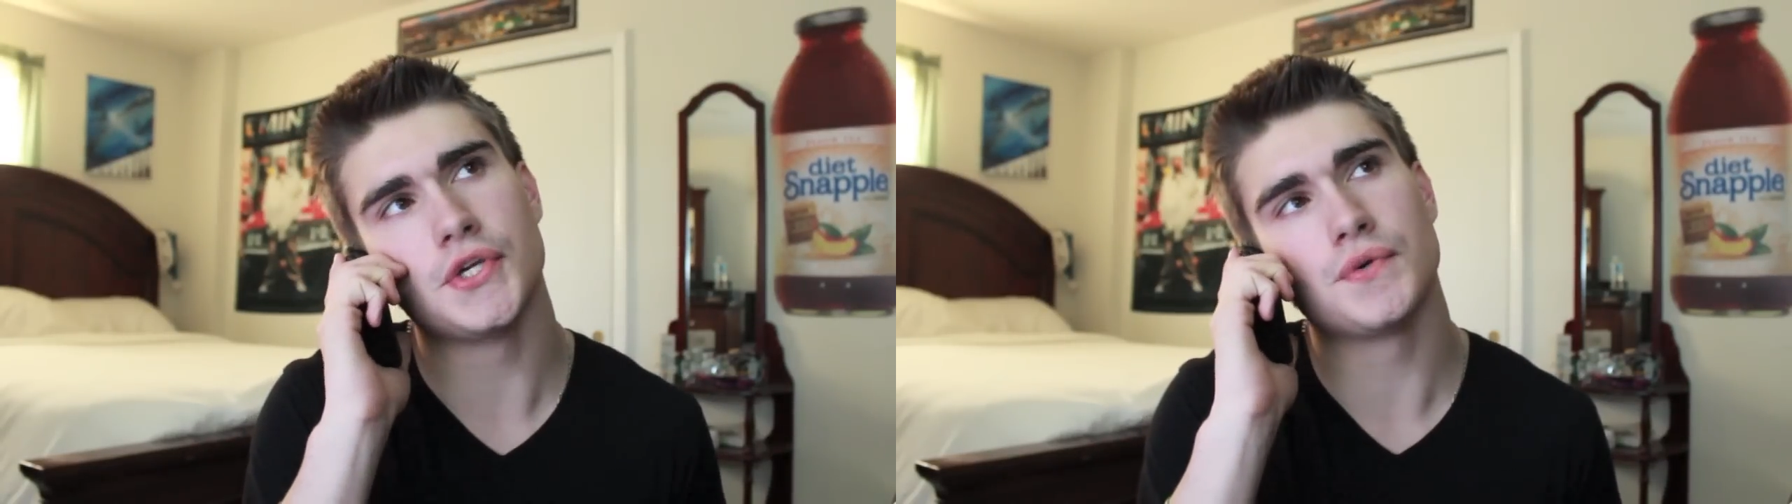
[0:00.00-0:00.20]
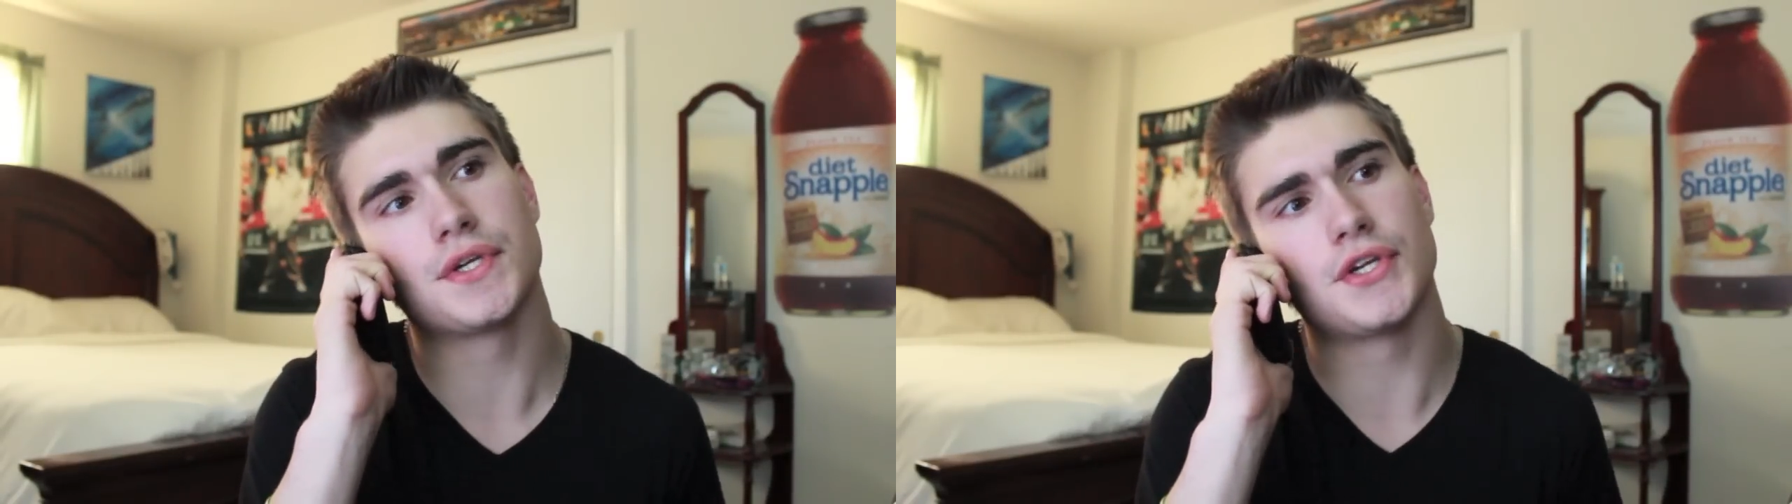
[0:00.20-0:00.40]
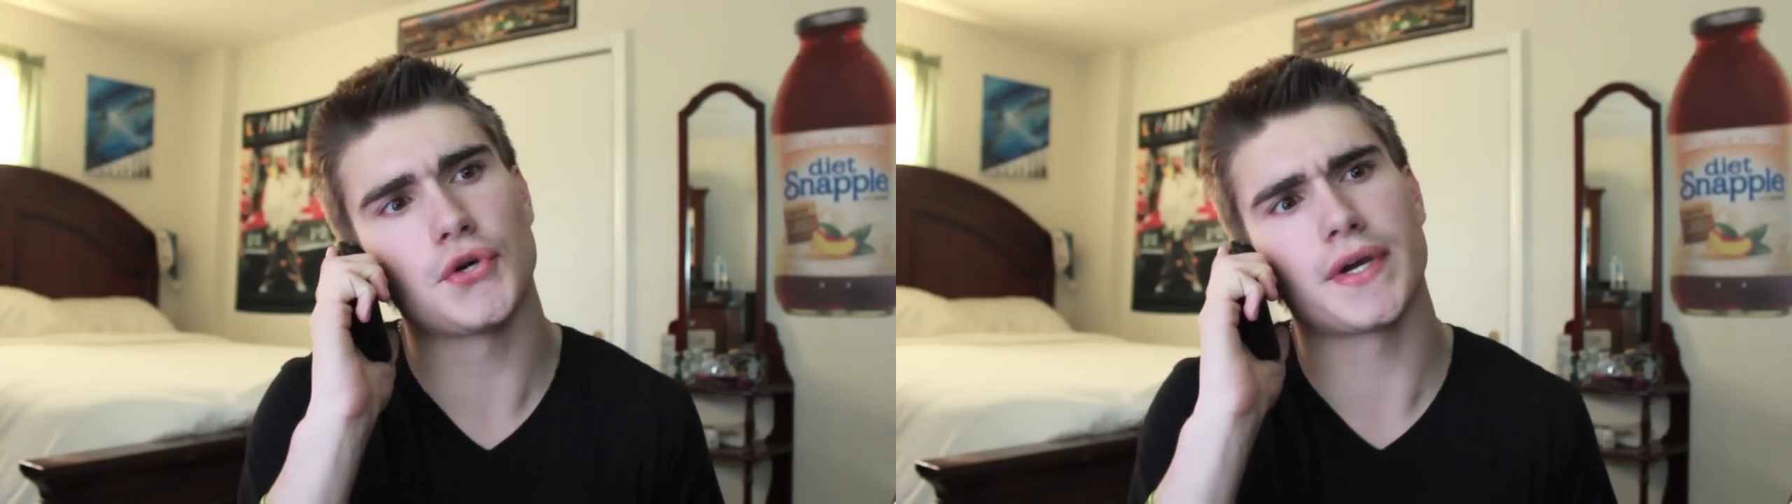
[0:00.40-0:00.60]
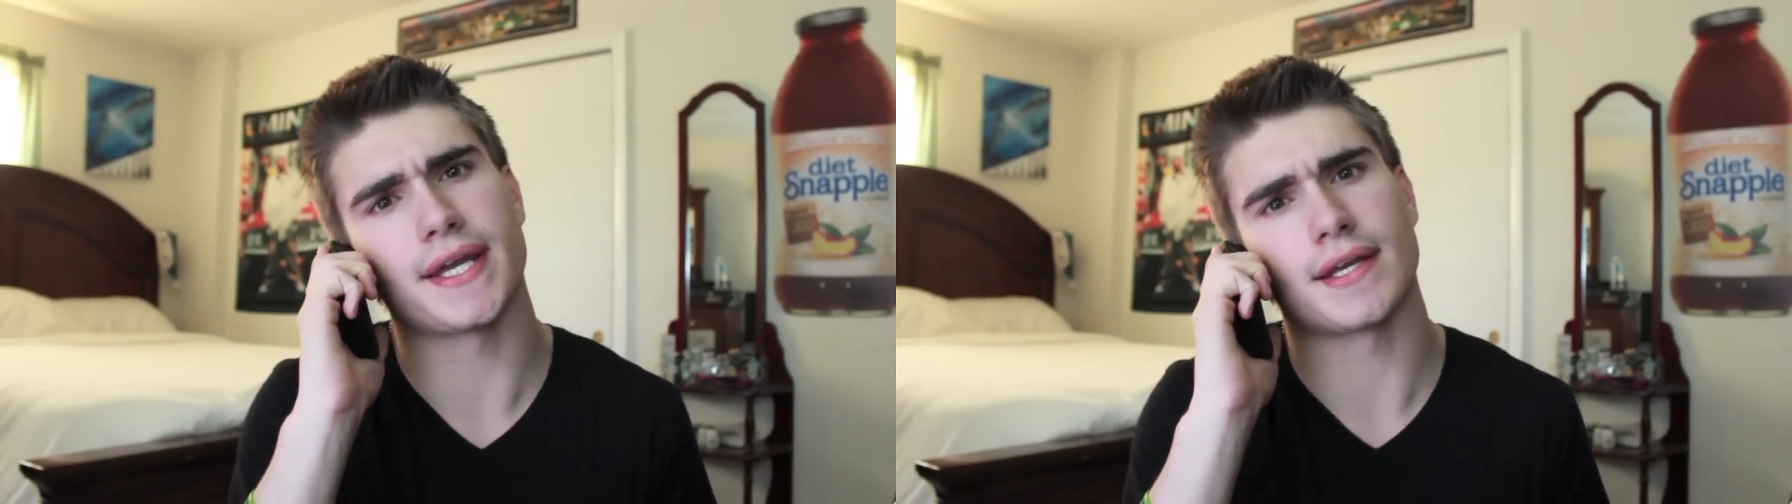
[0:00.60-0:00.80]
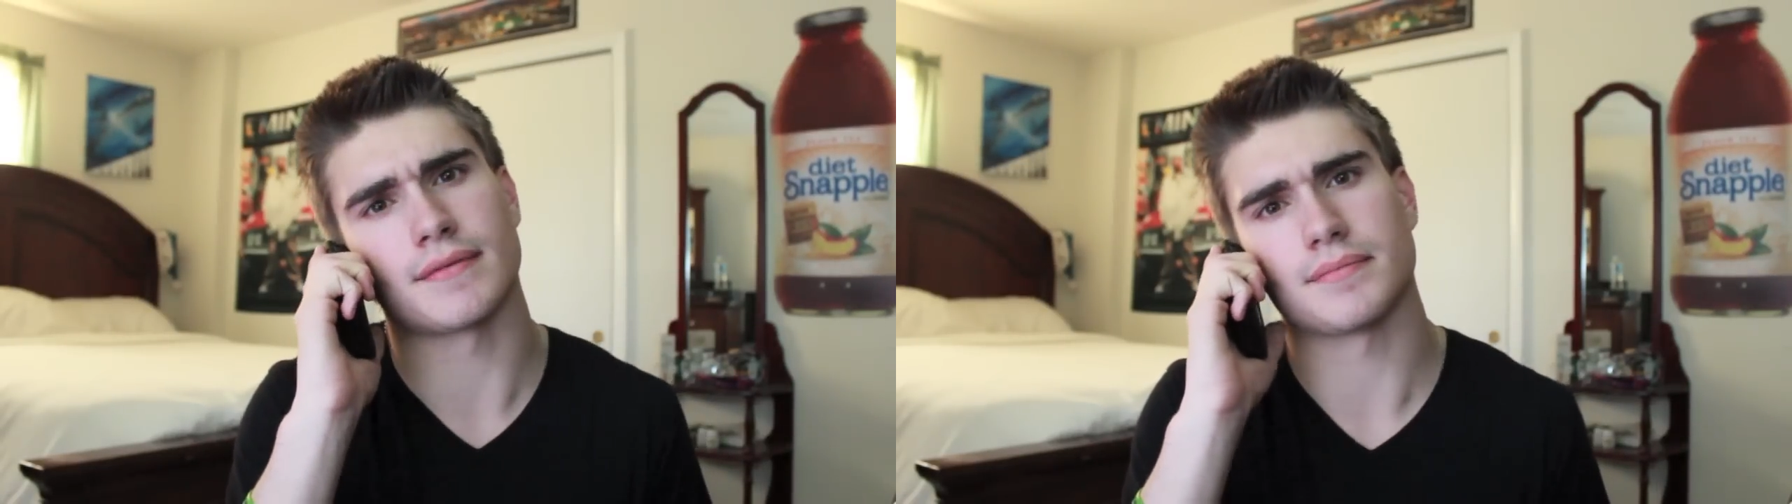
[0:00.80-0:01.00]
you
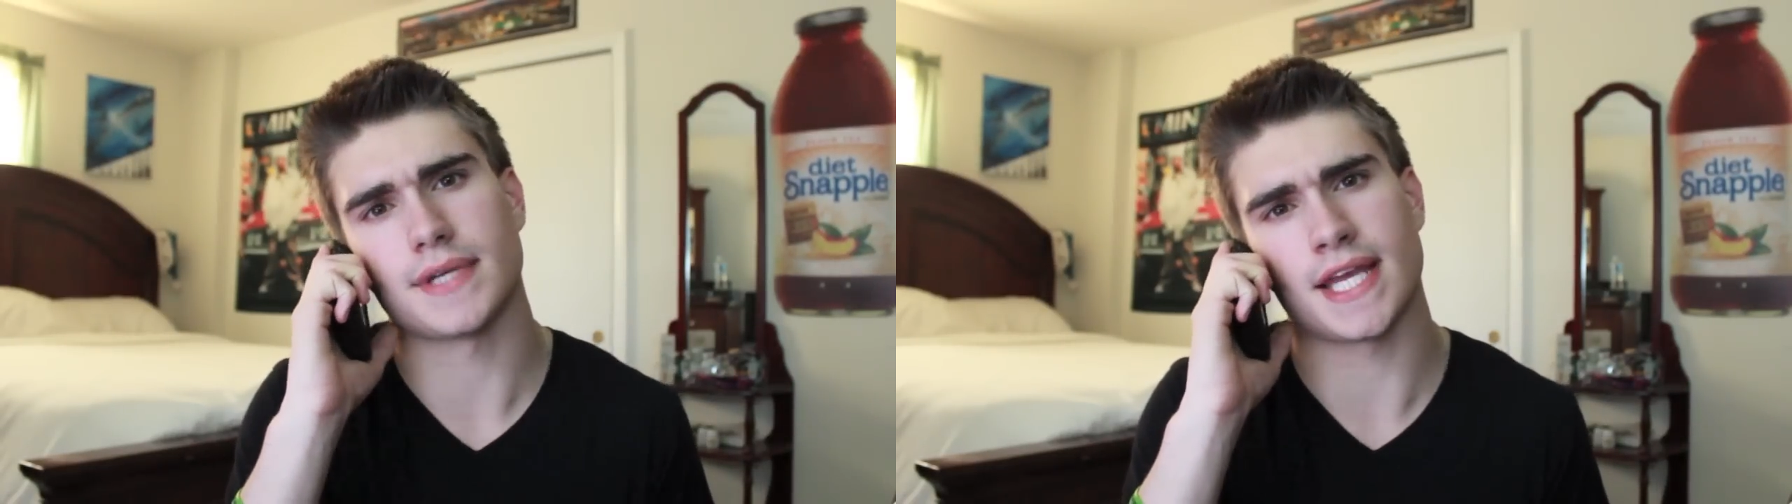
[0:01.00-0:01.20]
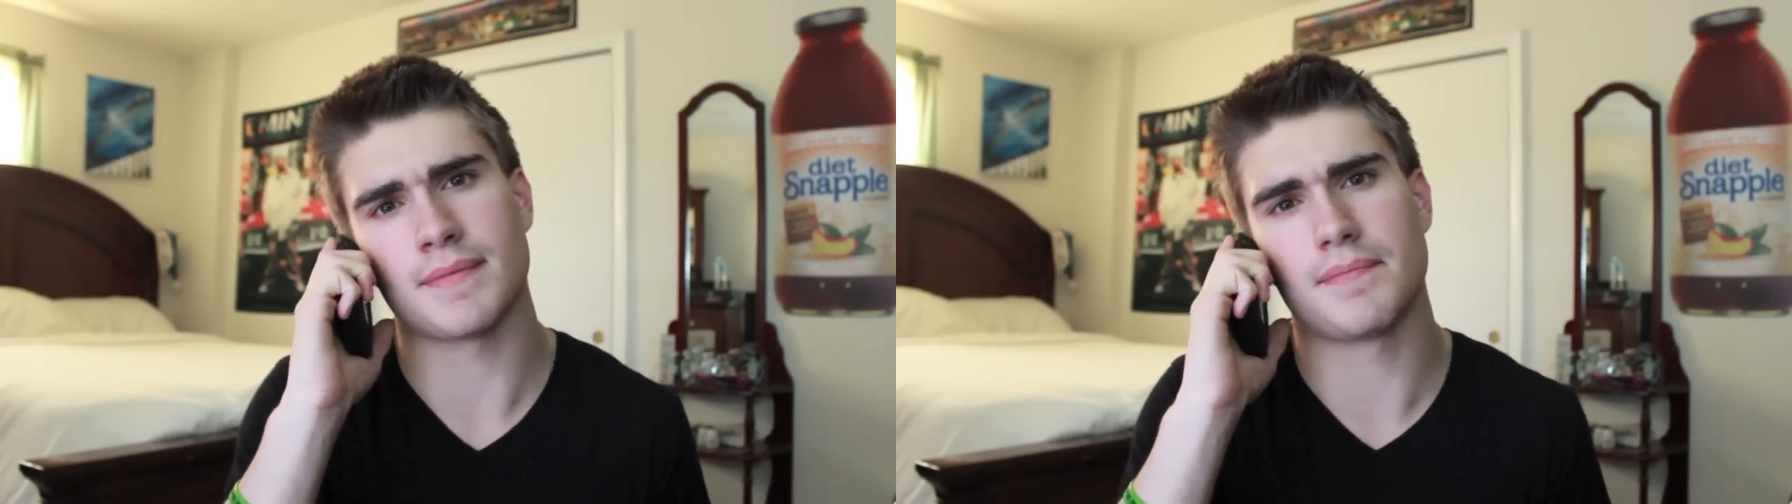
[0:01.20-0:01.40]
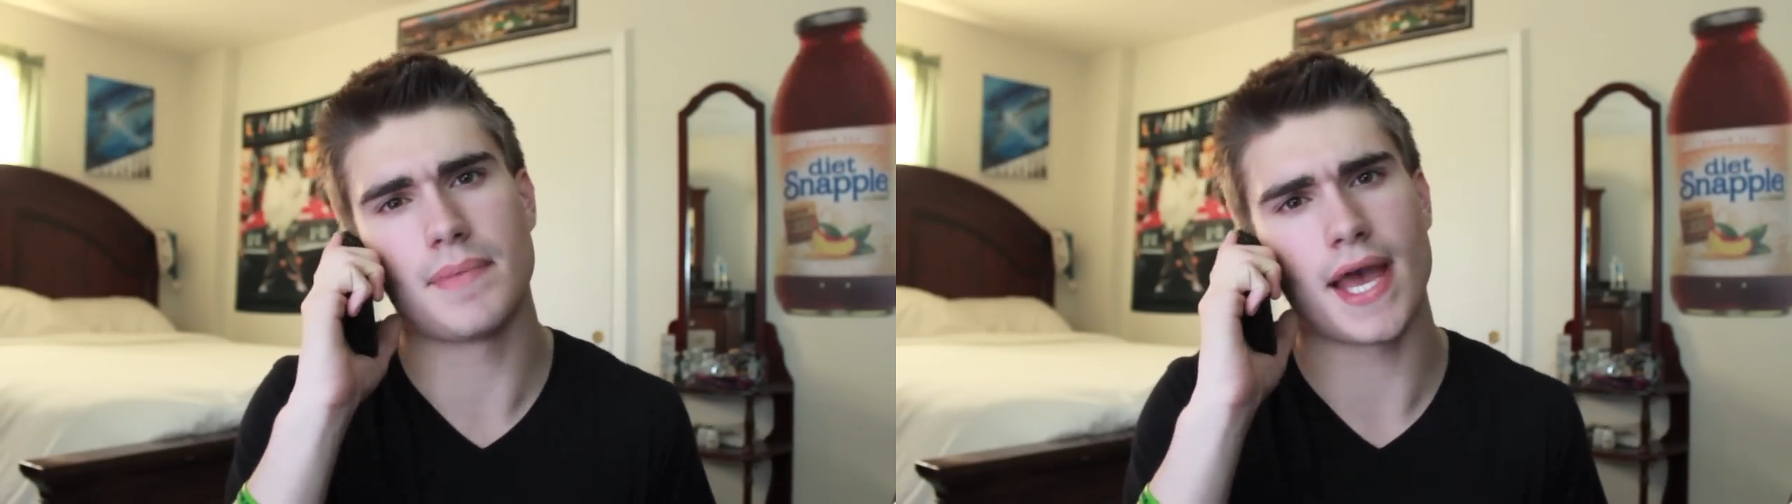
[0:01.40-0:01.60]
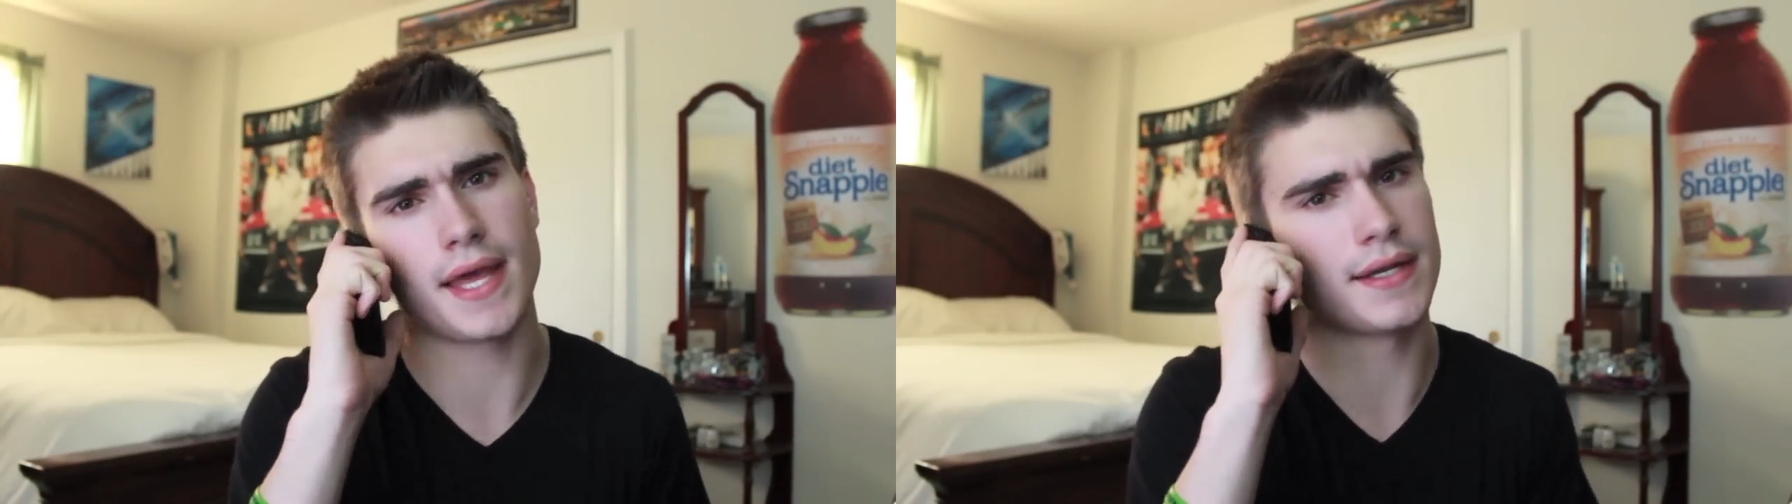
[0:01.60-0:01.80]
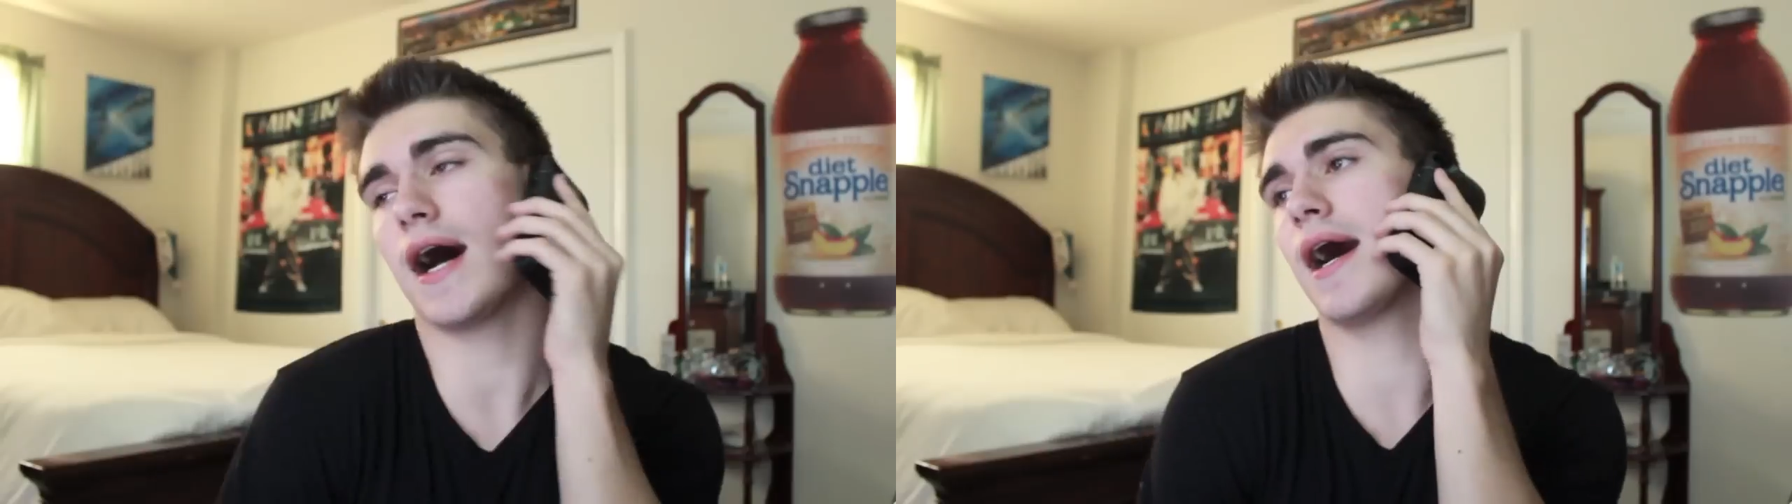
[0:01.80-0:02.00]
doing in
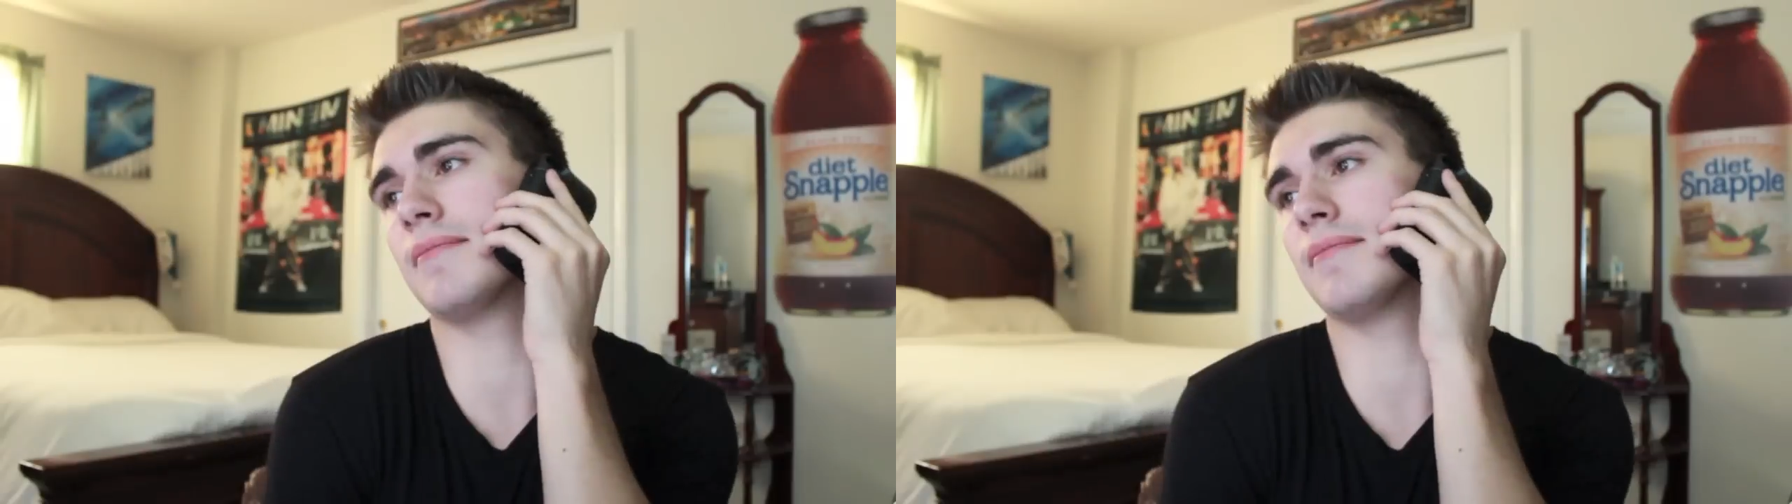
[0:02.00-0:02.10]
bed?"